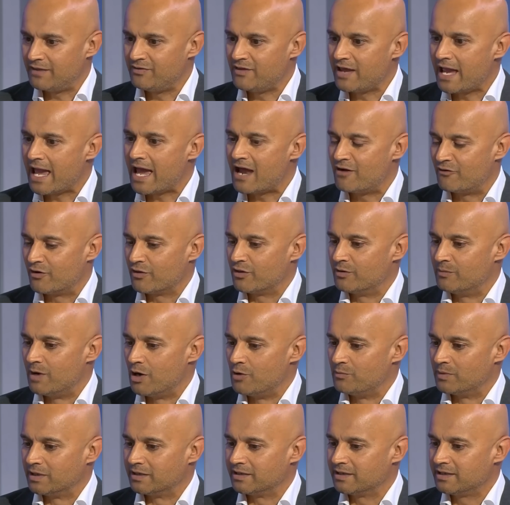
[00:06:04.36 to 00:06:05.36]
the air at the
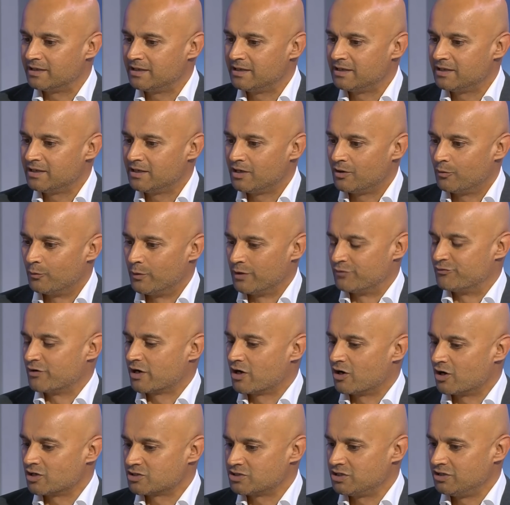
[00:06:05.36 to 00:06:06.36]
moment with
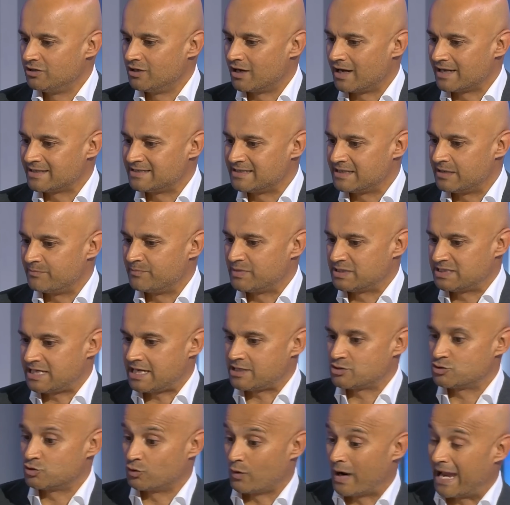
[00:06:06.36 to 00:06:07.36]
regard to United and
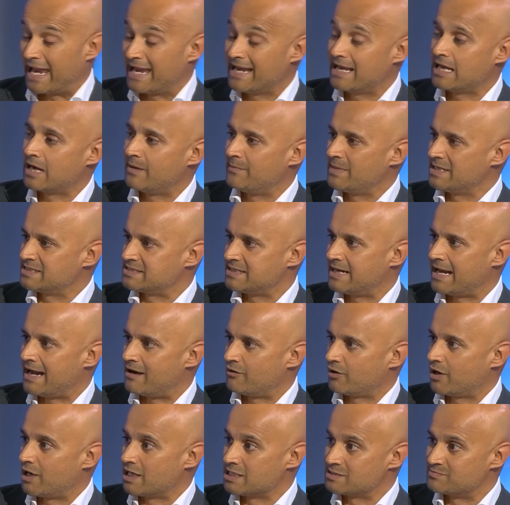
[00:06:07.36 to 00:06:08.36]
potential incomings and
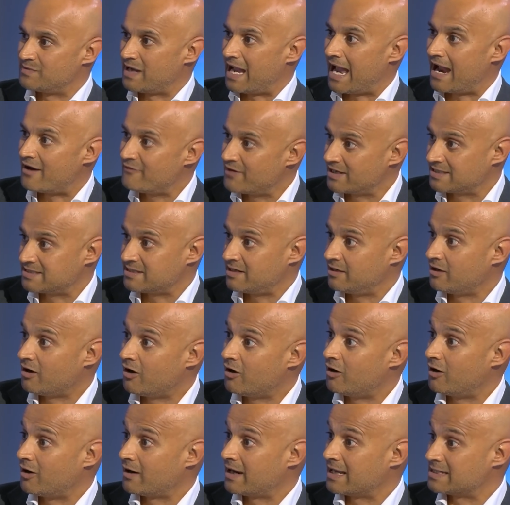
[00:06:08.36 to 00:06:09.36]
outgoings. But Erik ten
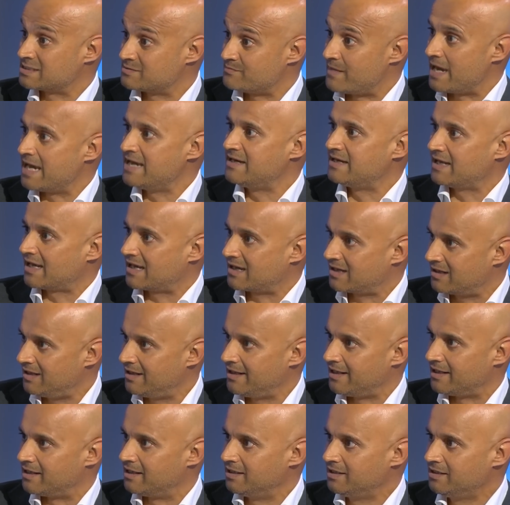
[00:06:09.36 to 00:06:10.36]
Hag has made it
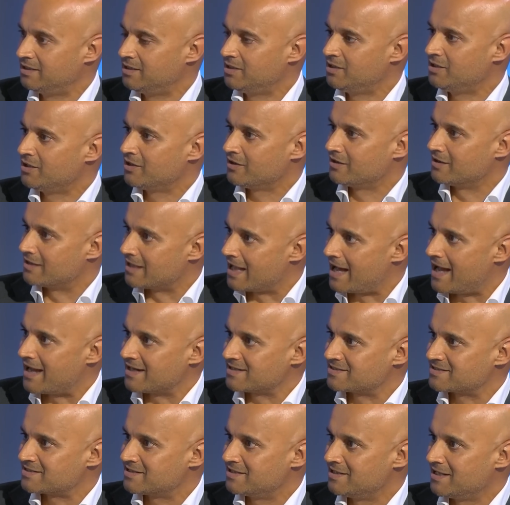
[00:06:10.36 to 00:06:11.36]
clear
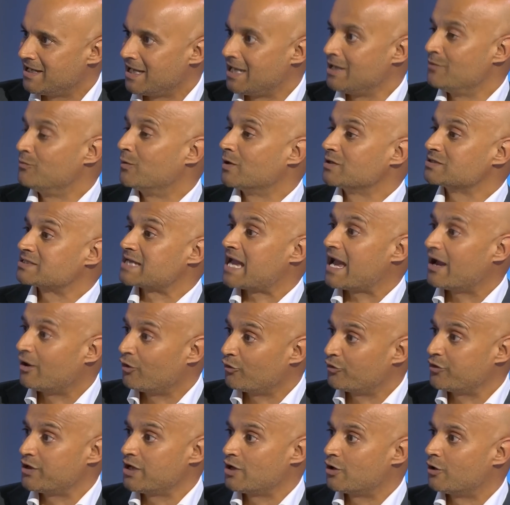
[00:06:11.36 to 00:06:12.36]
that he wants
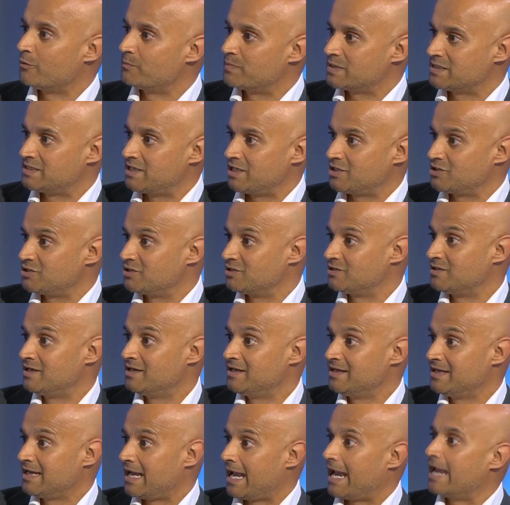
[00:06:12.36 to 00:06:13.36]
healthy competition
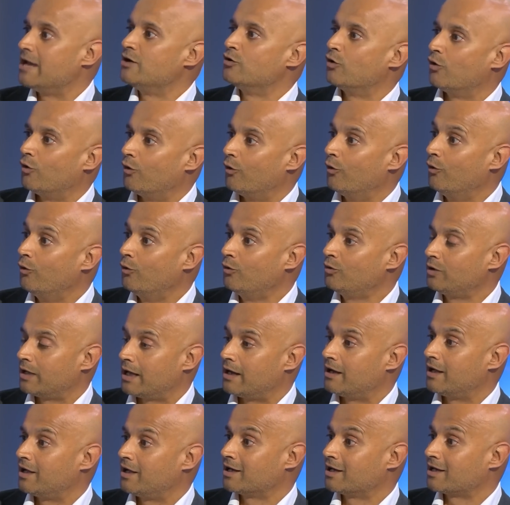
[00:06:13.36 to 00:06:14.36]
in all
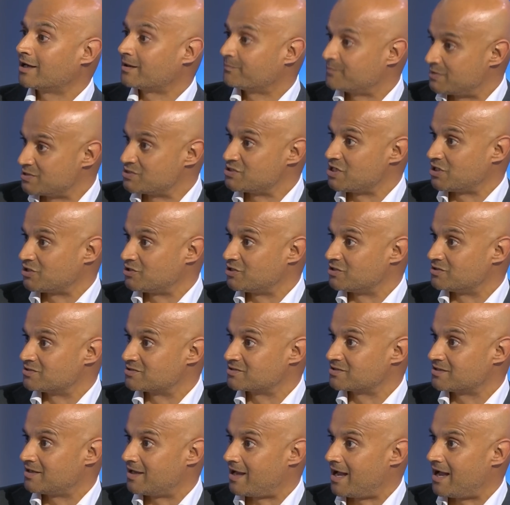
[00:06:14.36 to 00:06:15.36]

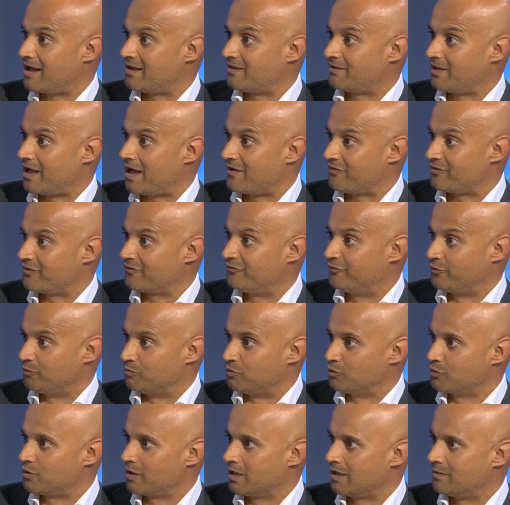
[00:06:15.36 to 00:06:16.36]
positions at the
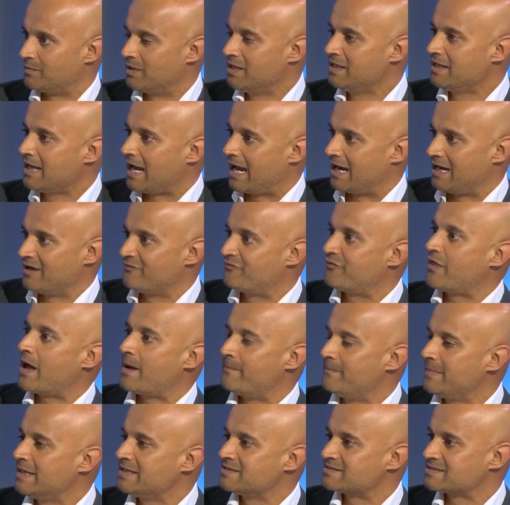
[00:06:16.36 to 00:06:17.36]
football club. And if that
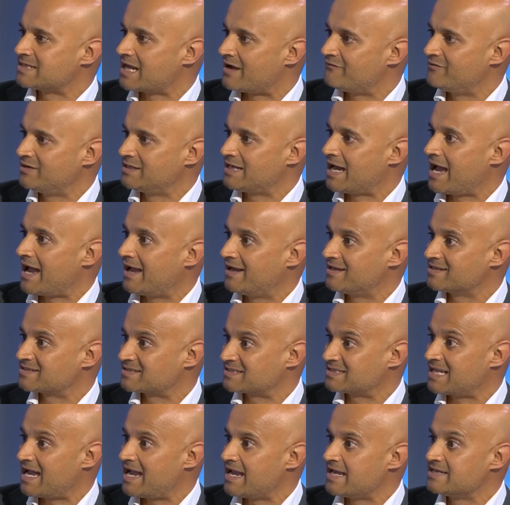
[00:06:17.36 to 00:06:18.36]
means David De Gea
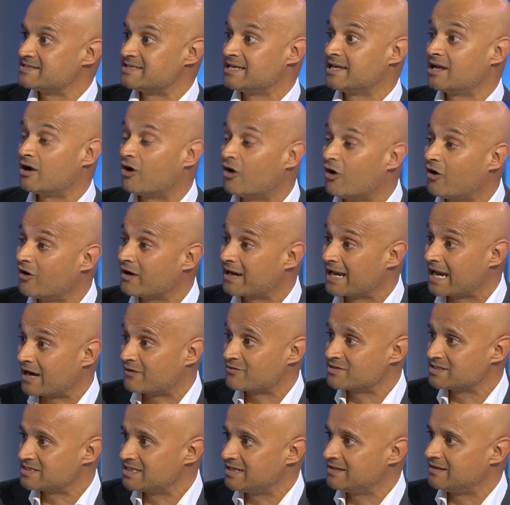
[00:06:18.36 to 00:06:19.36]
stays, he can't
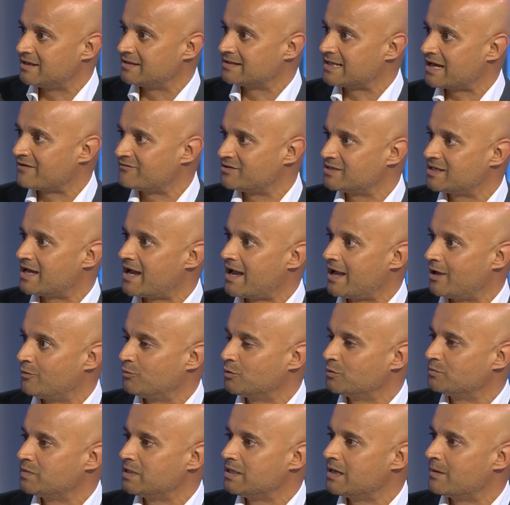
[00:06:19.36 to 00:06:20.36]
guarantee that David De Gea
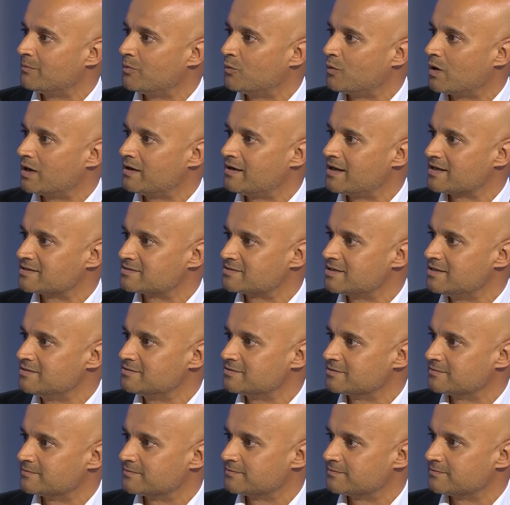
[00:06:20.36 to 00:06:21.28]
would be number one next season.